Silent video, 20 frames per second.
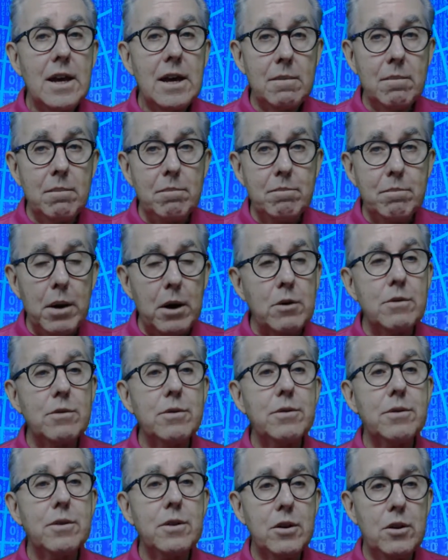in
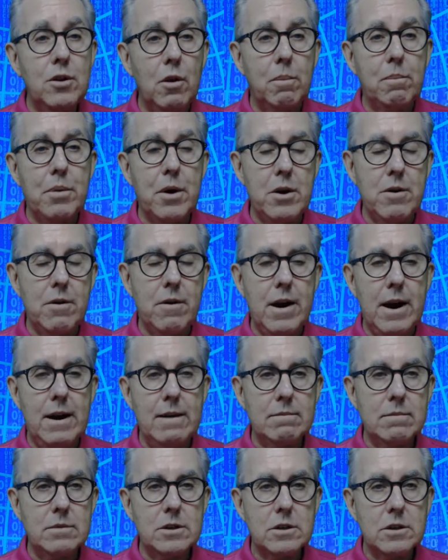both your
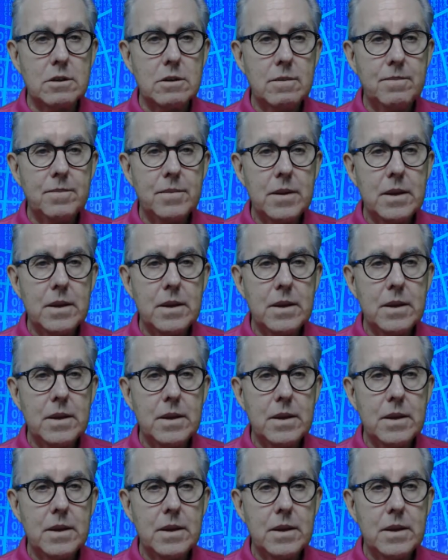programs.